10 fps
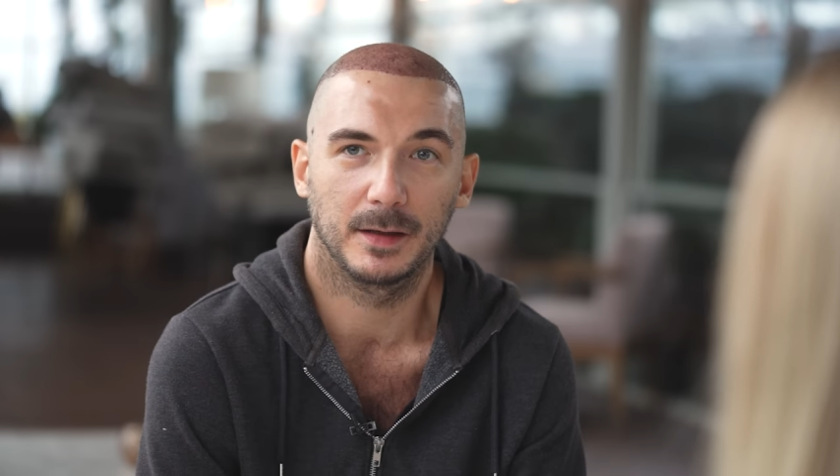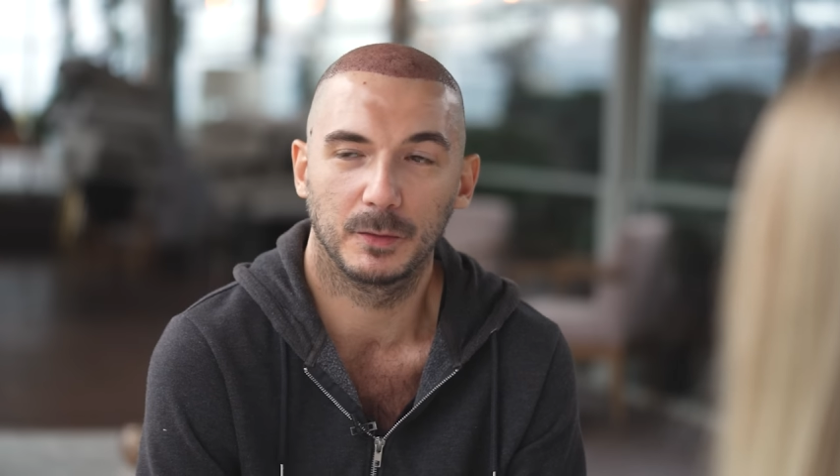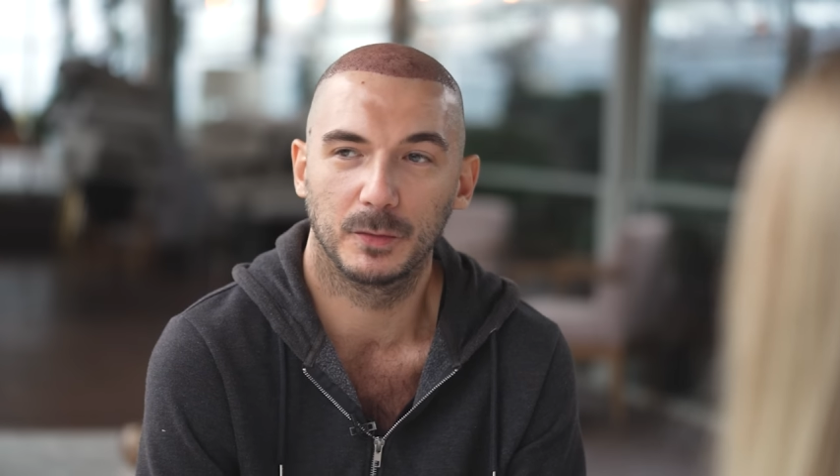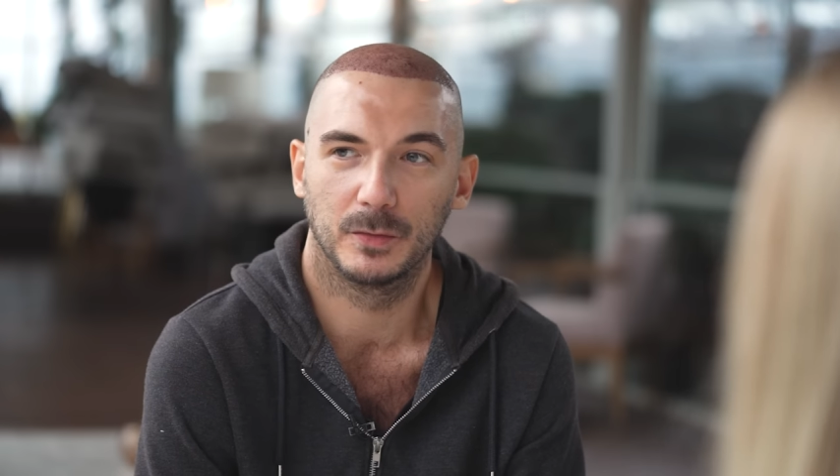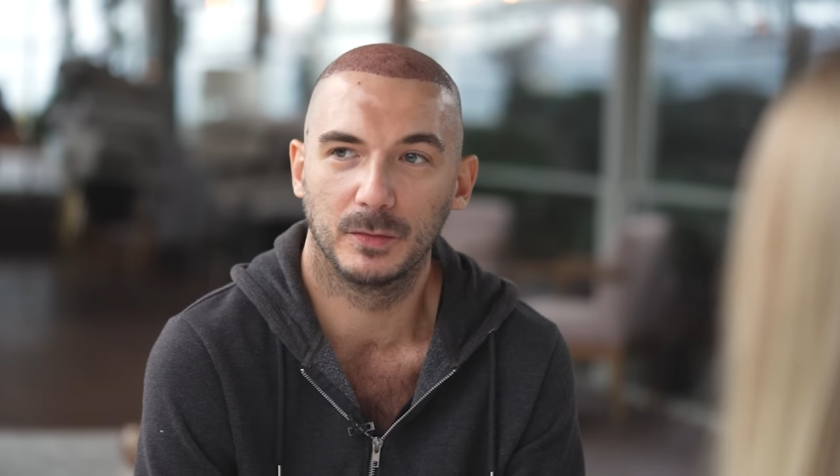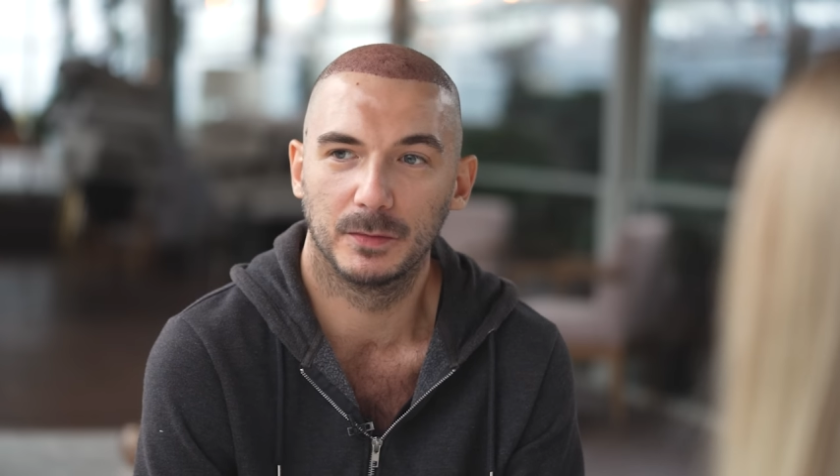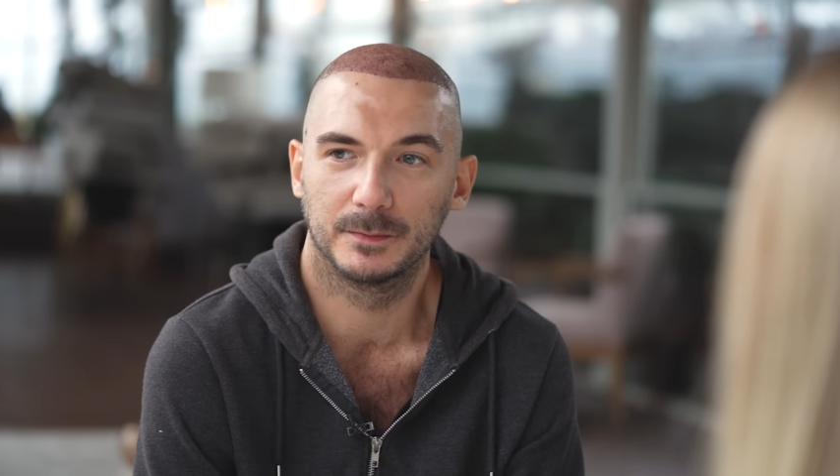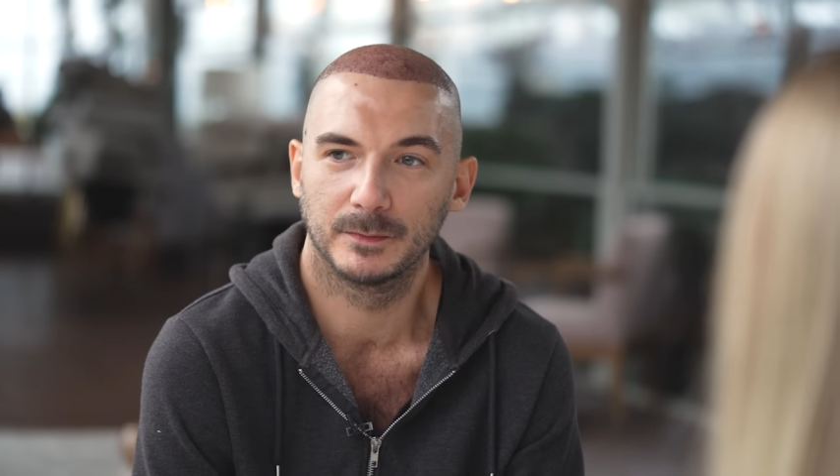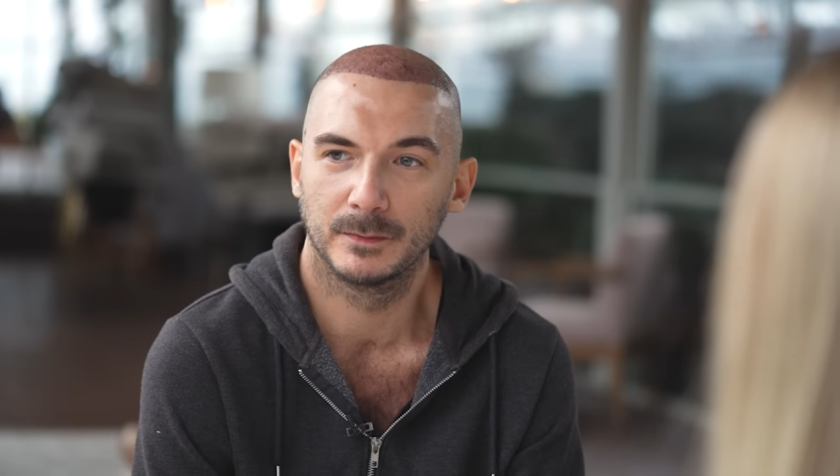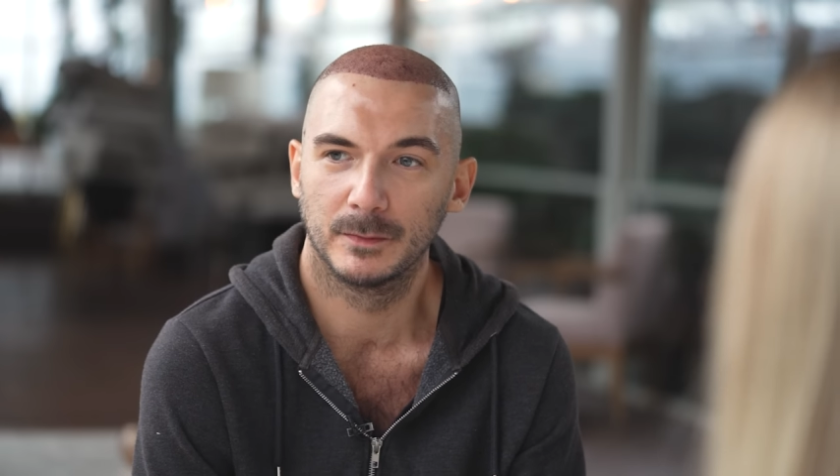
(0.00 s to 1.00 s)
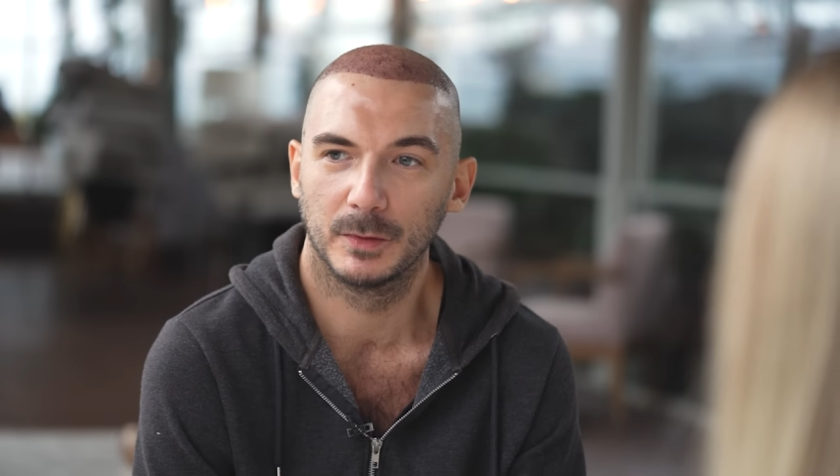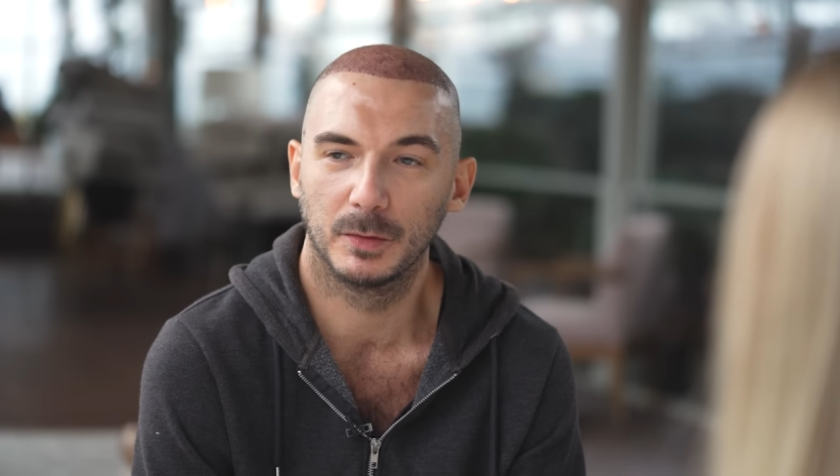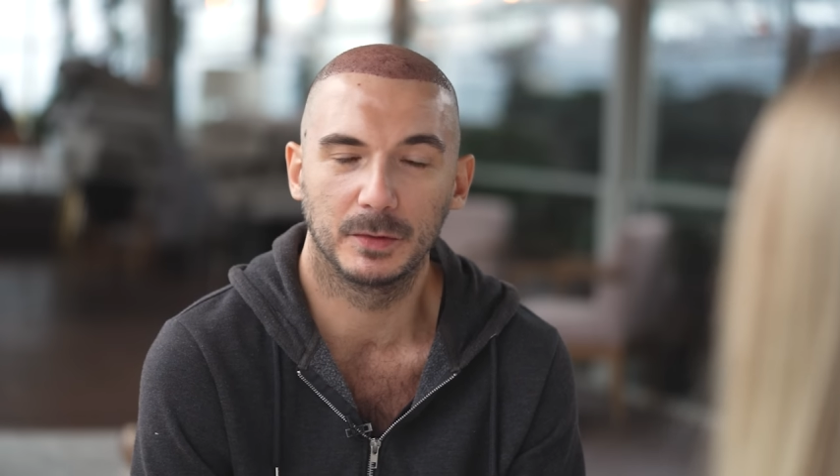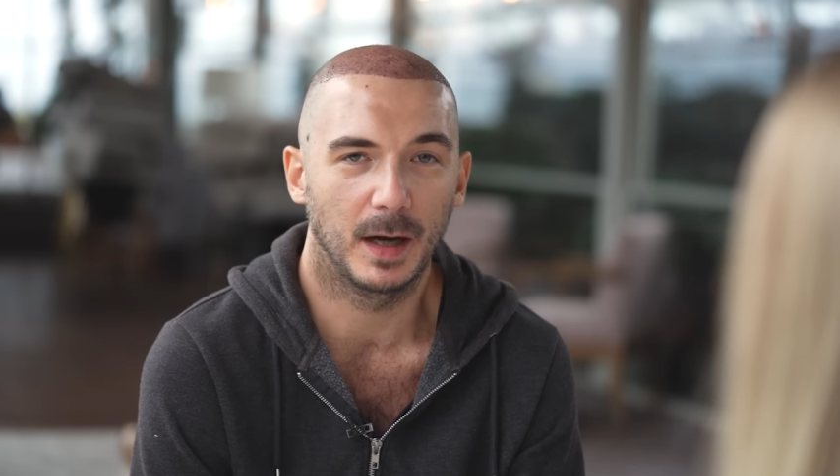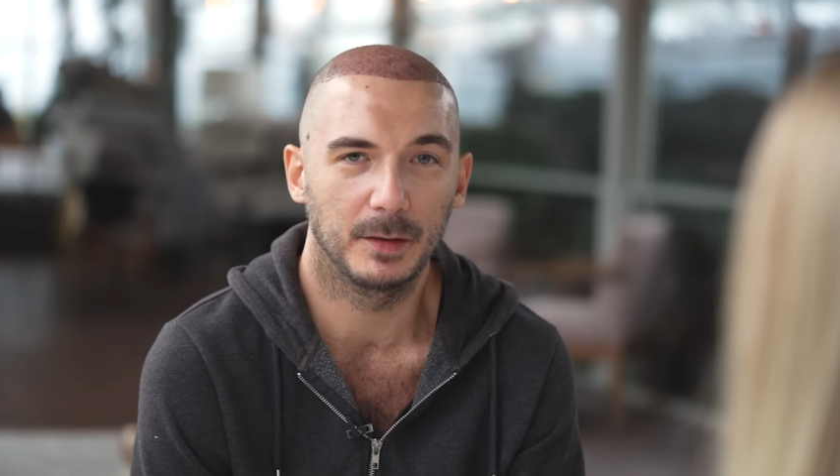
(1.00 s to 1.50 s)
you you
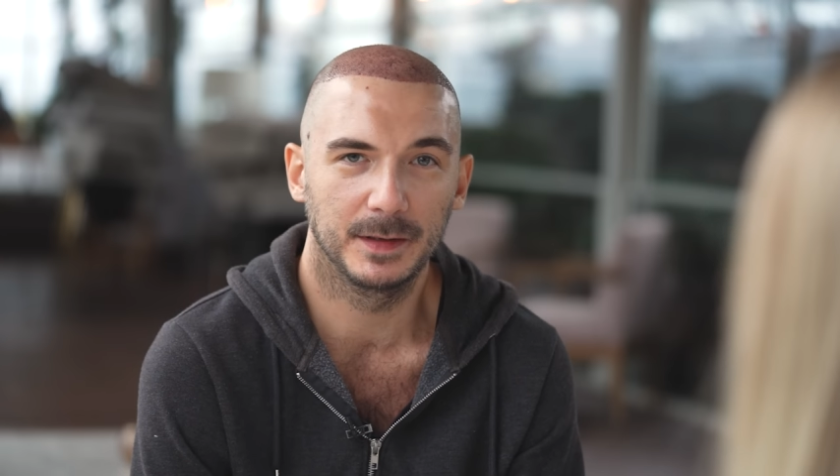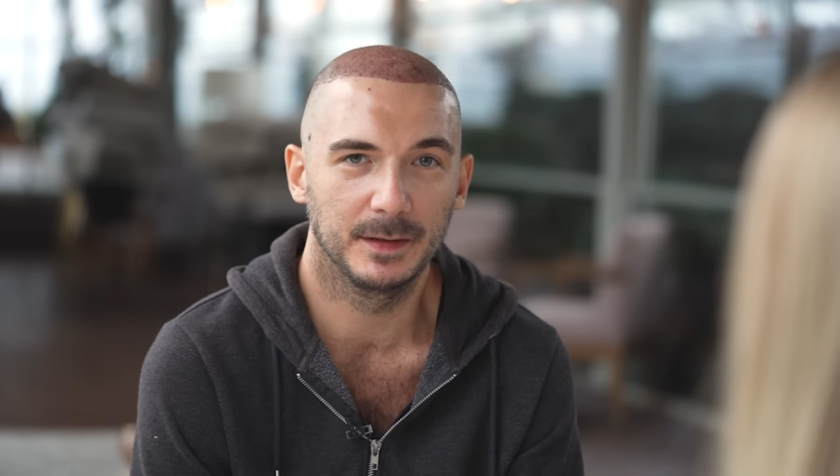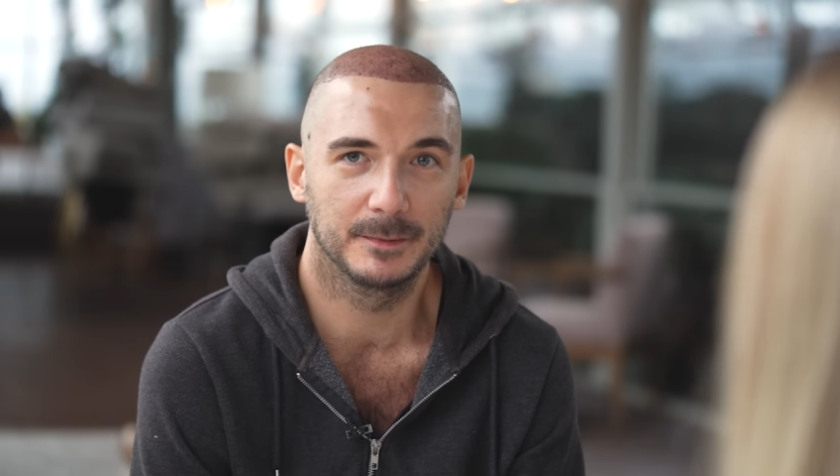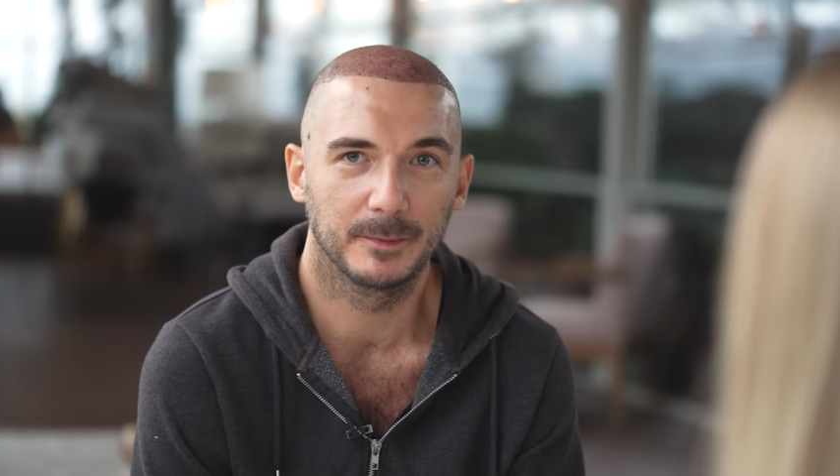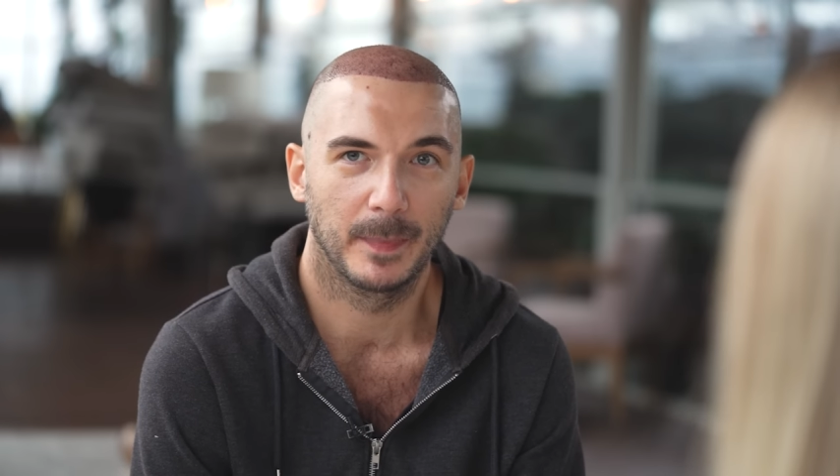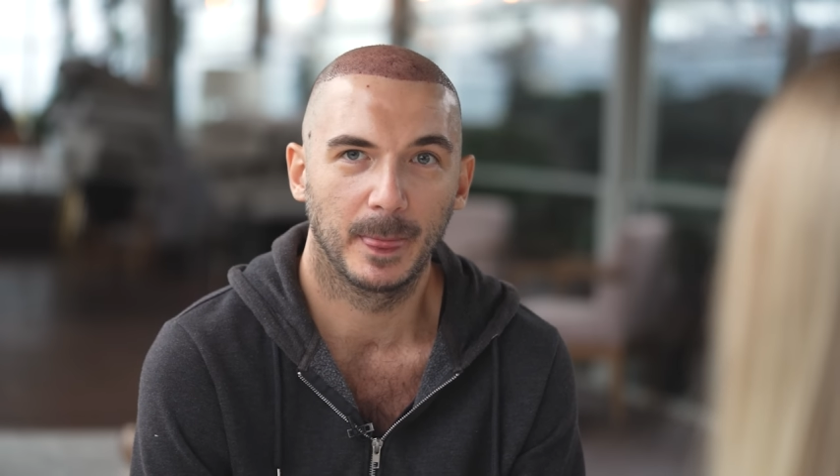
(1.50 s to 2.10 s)
know doubting?